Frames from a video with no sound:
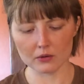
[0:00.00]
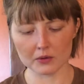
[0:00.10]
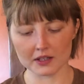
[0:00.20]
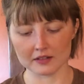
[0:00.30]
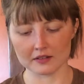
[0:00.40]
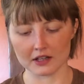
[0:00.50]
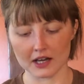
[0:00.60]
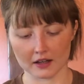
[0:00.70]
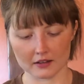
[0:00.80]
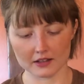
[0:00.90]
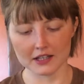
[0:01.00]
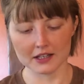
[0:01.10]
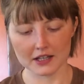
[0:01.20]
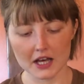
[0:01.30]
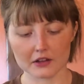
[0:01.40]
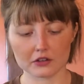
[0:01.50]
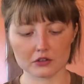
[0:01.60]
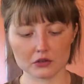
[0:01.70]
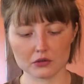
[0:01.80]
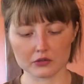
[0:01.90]
know exactly.
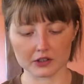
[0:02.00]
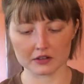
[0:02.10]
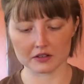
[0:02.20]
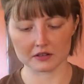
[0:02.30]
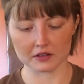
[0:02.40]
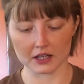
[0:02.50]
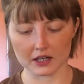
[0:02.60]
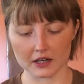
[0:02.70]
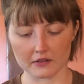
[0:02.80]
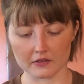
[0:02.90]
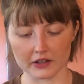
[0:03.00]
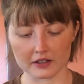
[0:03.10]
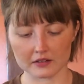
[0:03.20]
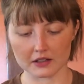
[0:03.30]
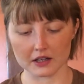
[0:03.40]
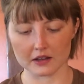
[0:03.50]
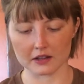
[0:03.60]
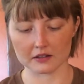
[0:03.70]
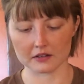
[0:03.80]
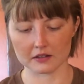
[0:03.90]
There's two verses that kind of like say
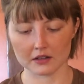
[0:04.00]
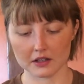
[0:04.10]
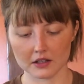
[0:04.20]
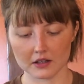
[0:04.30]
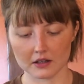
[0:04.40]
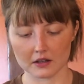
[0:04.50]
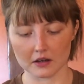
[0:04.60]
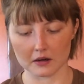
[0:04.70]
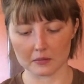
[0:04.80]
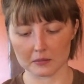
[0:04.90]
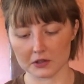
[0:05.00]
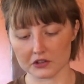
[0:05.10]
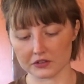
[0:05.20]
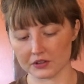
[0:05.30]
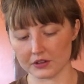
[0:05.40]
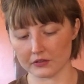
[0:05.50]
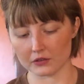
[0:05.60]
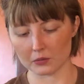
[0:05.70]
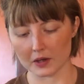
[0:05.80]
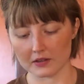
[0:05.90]
this, but just in
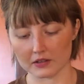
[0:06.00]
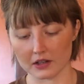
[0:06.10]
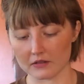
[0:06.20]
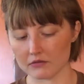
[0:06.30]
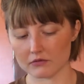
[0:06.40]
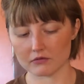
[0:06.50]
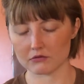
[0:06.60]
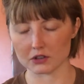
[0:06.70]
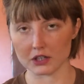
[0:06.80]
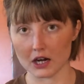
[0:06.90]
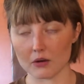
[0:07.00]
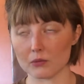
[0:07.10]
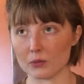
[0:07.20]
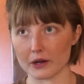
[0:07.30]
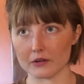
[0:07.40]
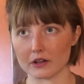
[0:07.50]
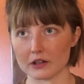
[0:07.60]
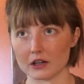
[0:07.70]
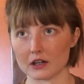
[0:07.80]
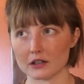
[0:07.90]
different ways, and I forgot where they
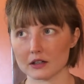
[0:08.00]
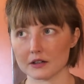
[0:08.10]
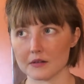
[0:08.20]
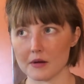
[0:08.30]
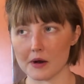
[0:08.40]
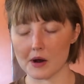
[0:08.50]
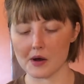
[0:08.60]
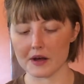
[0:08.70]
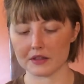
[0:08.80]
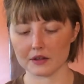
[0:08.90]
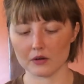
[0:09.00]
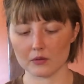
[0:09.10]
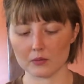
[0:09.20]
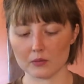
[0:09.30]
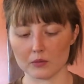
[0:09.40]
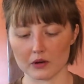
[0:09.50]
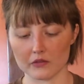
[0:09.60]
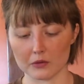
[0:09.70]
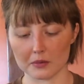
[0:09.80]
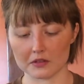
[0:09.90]
are. I think one
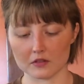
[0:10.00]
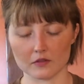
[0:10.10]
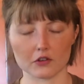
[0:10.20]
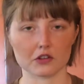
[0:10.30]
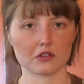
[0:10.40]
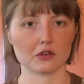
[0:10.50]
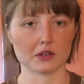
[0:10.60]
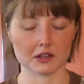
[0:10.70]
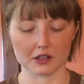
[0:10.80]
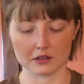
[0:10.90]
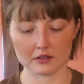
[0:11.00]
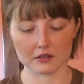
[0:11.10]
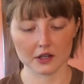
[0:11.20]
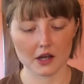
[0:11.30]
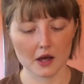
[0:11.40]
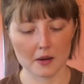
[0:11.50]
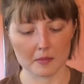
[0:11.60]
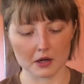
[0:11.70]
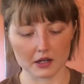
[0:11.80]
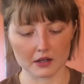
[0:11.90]
of them is in 1 Corinthians,
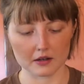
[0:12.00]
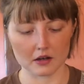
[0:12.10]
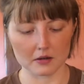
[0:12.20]
but